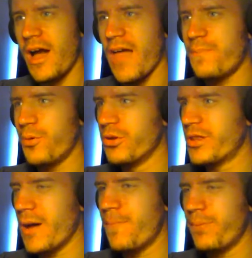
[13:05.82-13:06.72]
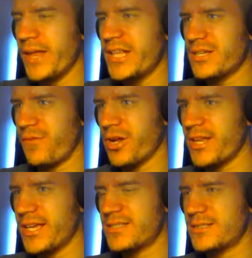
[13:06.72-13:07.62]
I've put up Blitz
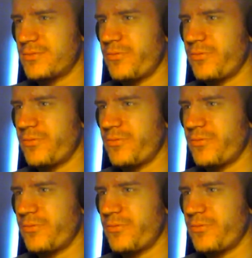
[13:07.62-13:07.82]
for this,